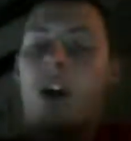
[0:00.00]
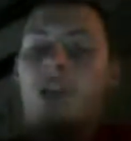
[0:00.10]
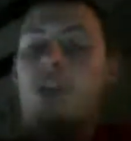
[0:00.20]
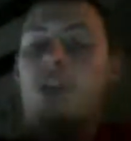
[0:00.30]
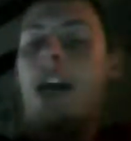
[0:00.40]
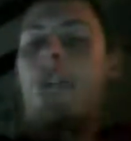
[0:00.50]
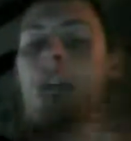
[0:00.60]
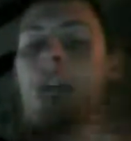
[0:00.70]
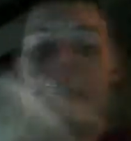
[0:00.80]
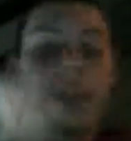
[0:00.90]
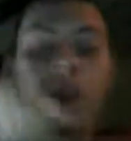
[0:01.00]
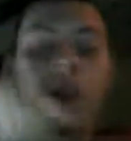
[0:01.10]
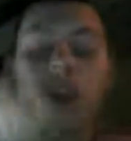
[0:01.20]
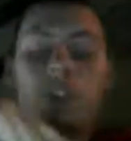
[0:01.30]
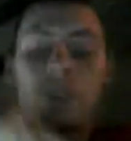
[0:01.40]
Cardinals Niners, I picked the
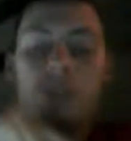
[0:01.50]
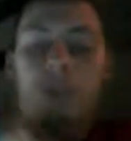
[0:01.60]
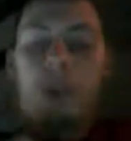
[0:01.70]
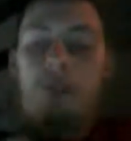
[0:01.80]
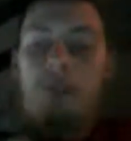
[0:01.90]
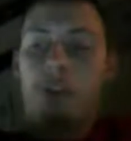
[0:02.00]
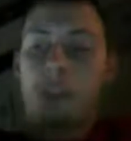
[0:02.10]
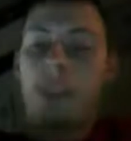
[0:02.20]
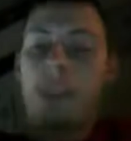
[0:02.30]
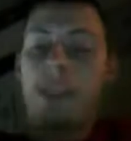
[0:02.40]
Cardinals to win their first game,